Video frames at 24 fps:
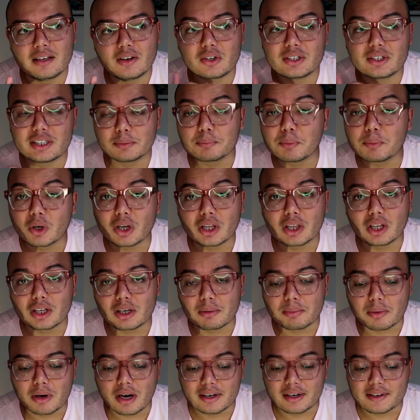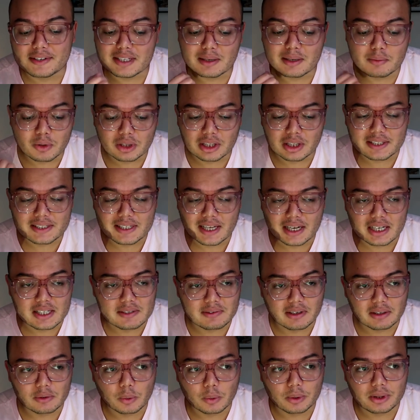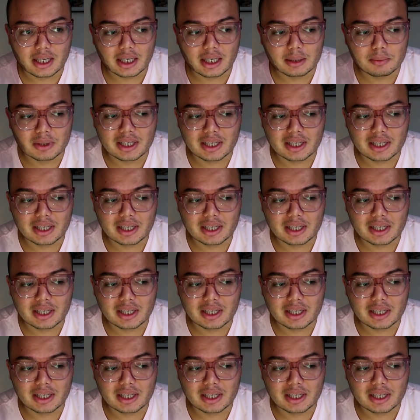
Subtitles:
or did book a lot of progress, and I'm really satisfied with that.